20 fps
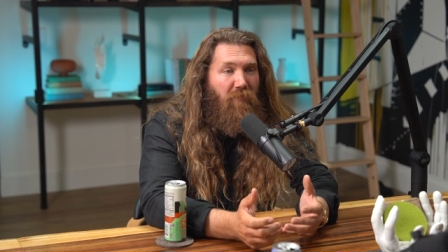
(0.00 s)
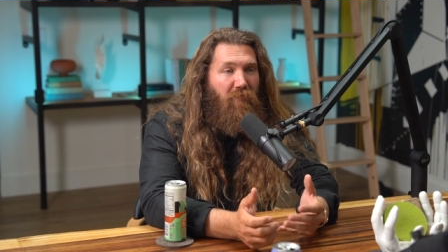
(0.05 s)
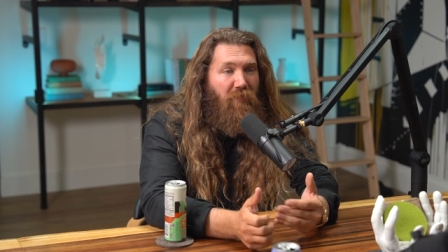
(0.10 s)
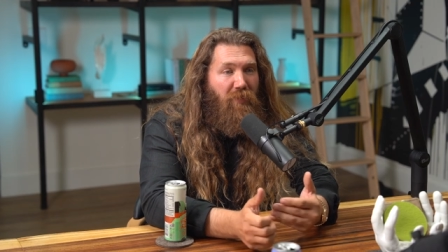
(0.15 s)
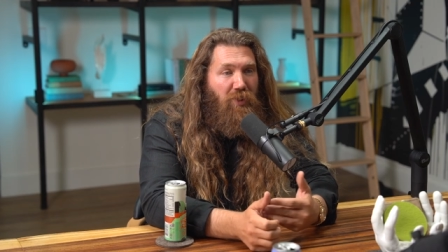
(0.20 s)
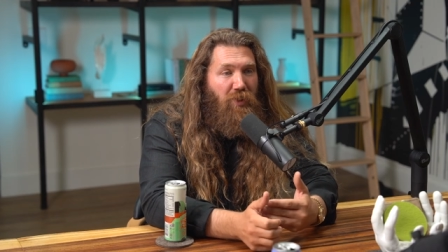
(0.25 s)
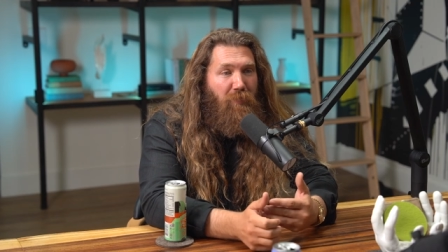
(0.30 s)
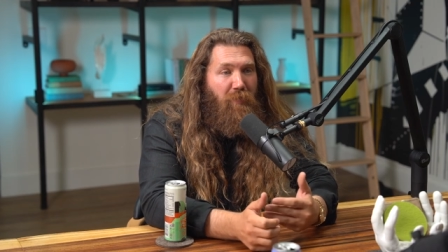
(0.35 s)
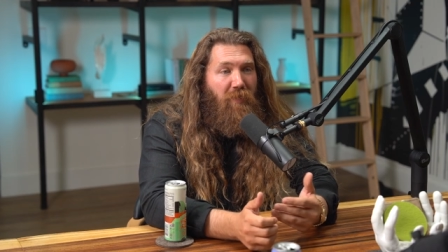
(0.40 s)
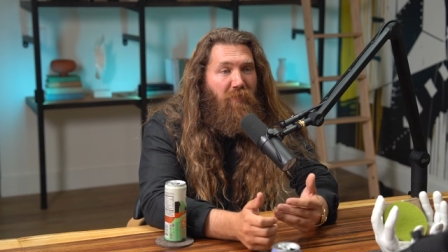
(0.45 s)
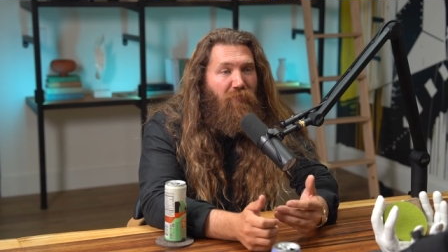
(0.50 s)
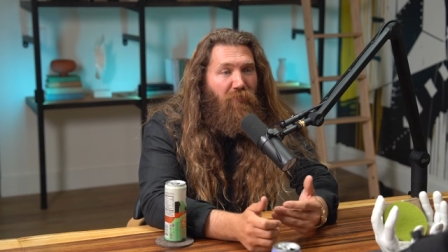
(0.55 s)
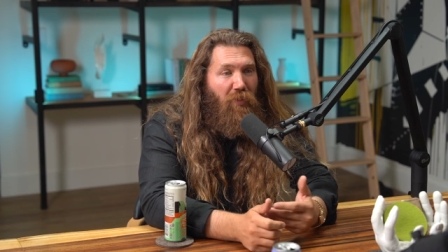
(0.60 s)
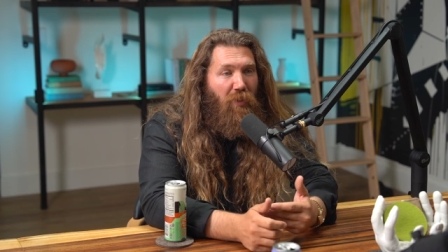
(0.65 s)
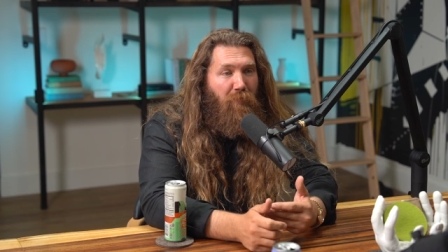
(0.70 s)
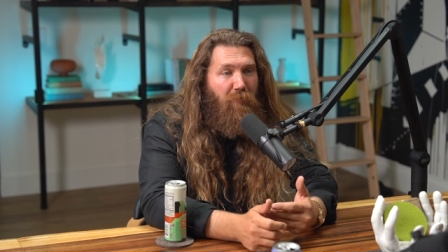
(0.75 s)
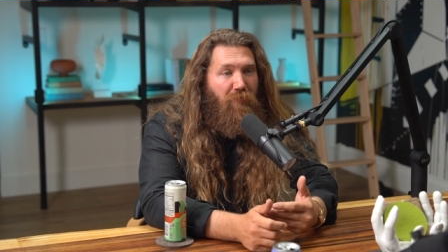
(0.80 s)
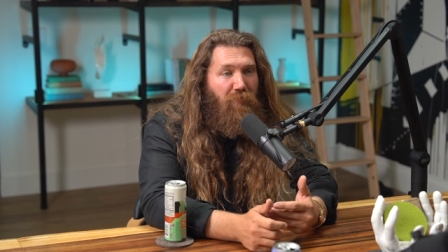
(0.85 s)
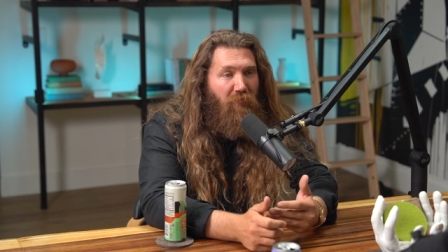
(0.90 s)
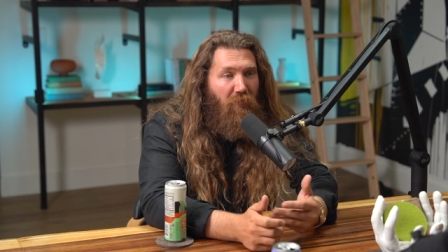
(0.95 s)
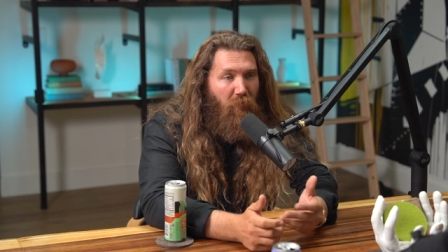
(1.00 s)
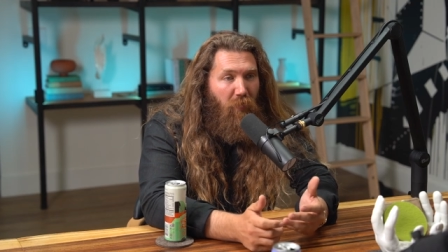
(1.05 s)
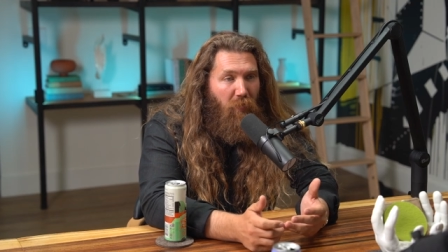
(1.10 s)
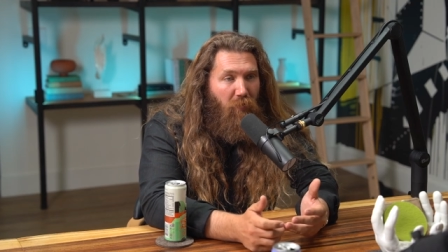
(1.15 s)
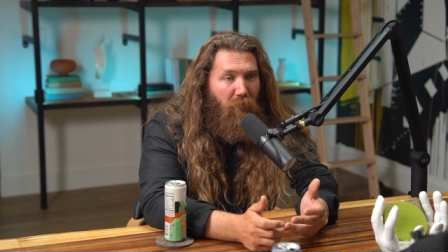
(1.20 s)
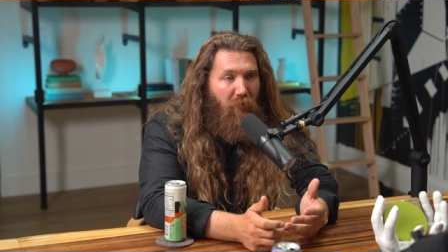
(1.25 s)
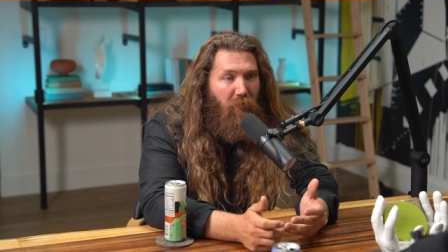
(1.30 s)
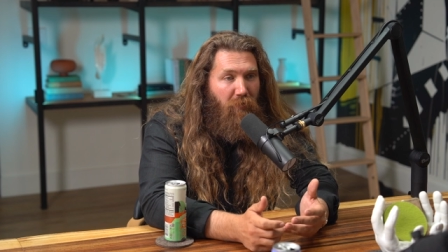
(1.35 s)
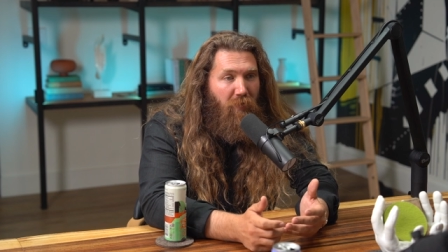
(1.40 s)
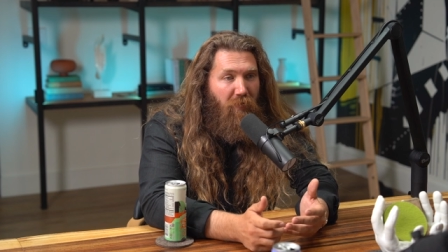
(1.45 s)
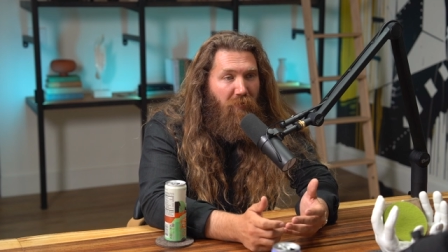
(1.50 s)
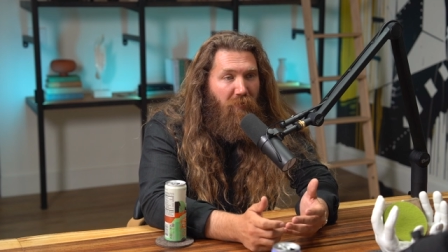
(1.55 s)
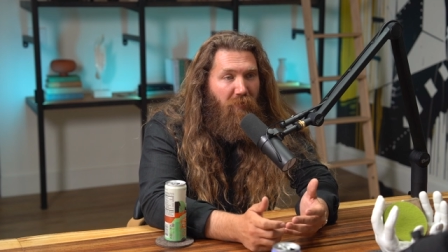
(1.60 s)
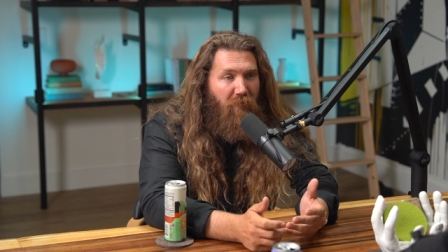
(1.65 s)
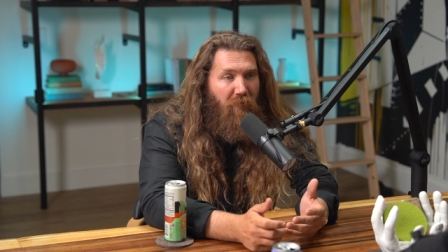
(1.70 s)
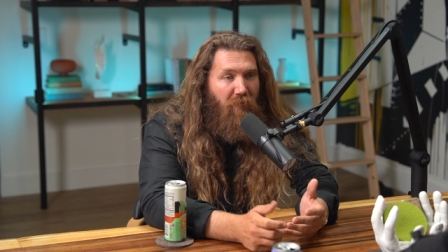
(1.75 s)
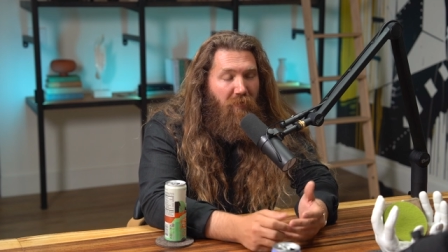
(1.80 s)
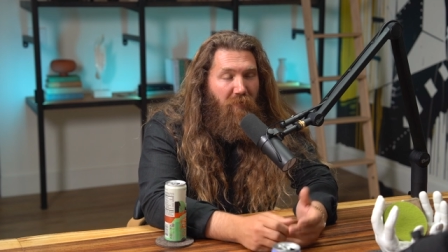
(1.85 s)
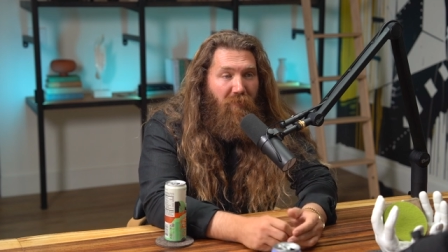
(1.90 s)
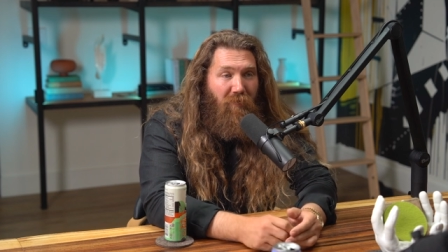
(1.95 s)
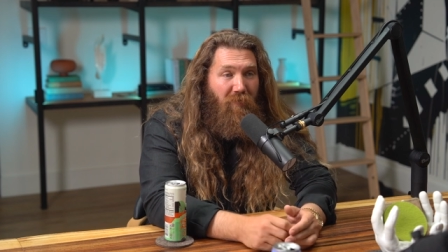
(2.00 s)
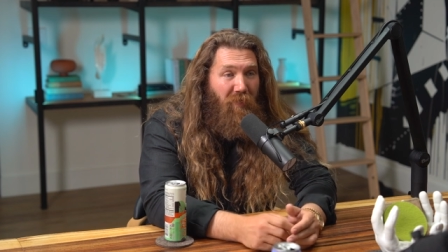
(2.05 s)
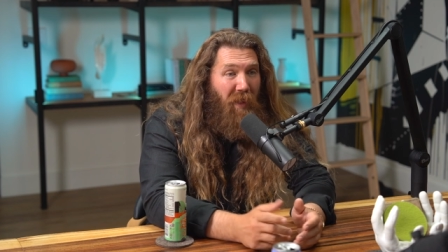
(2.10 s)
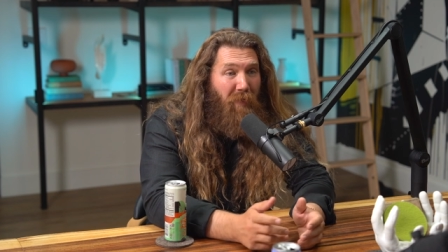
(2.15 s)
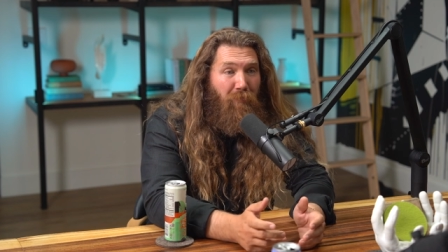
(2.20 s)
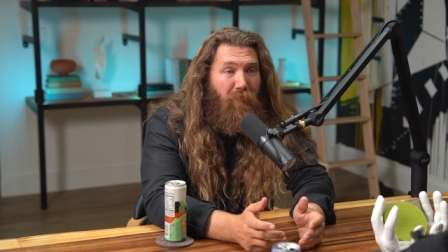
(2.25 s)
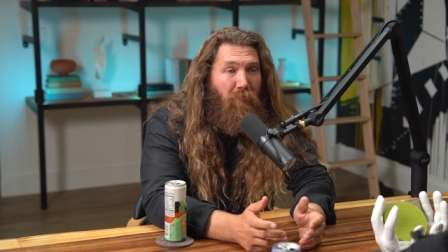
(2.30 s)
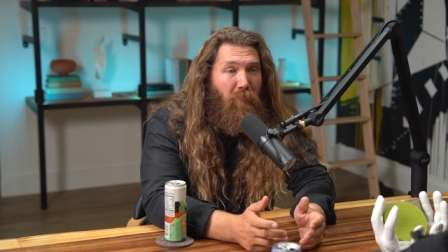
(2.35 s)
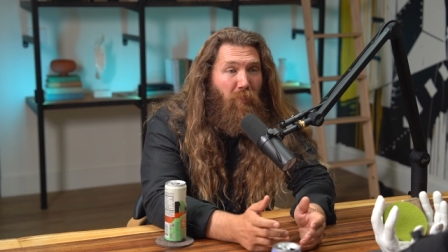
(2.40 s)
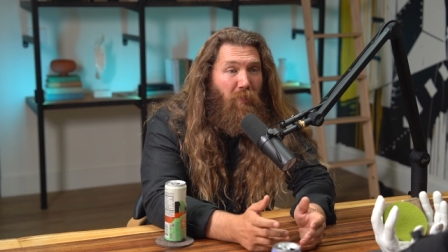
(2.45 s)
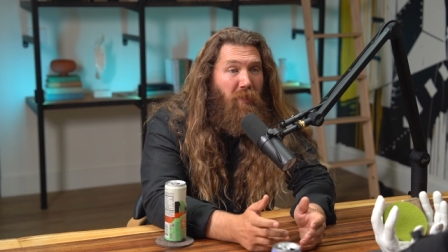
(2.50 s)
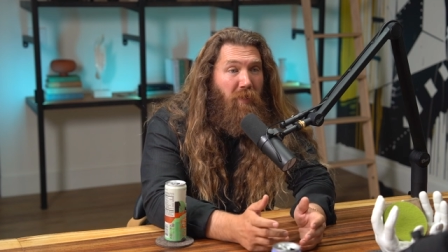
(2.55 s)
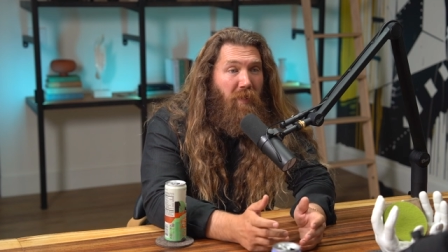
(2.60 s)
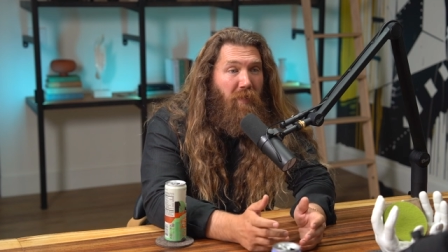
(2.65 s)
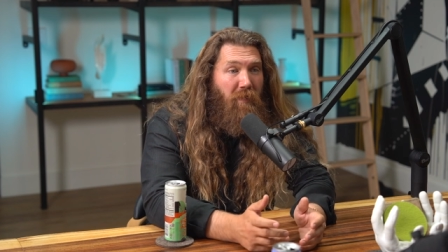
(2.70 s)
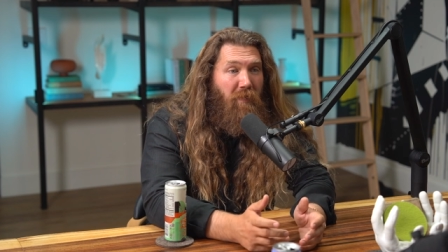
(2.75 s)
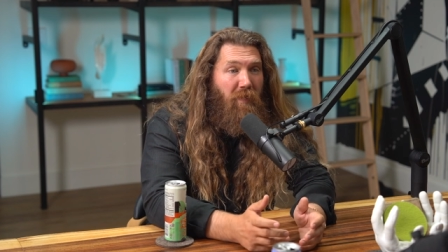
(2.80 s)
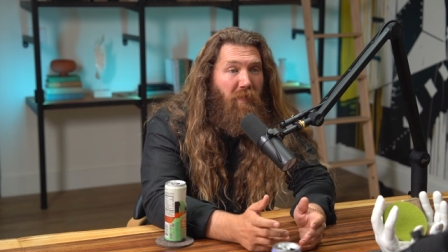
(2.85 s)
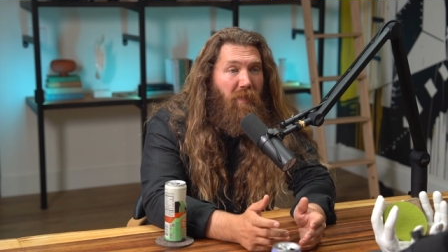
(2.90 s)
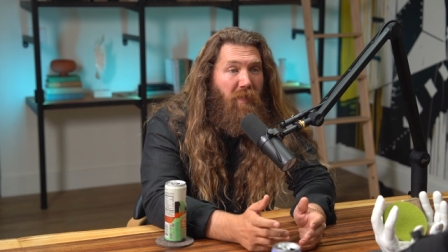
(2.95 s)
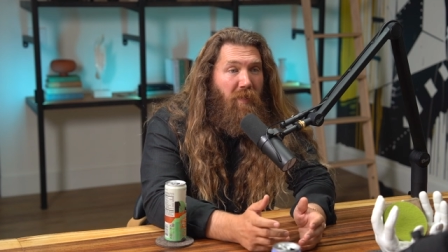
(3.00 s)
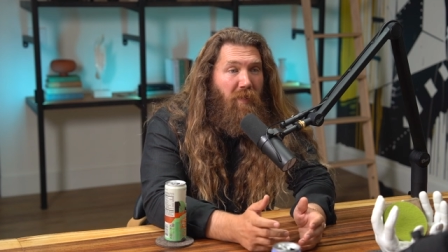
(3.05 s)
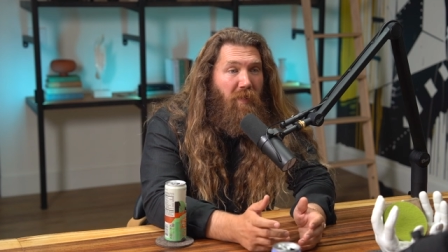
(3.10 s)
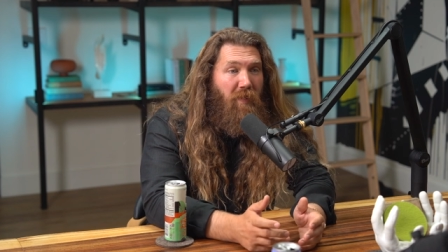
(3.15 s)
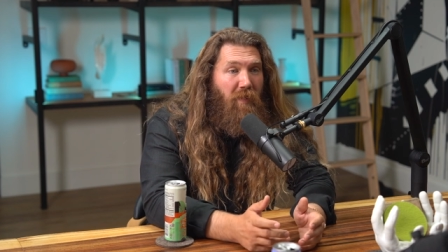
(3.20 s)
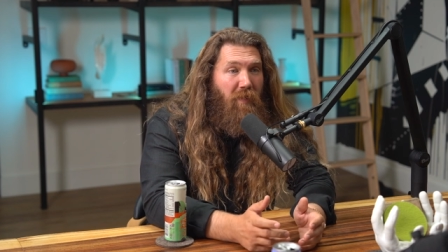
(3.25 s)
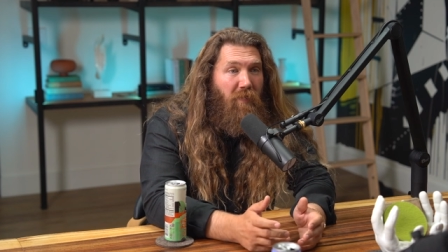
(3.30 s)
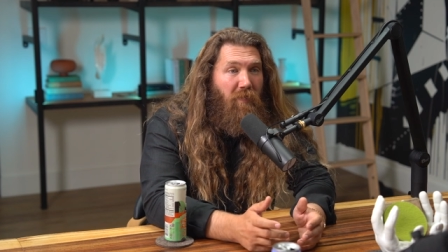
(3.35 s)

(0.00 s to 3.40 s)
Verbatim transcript: fishermen and farmers that we work with yeah. stop working. Yeah.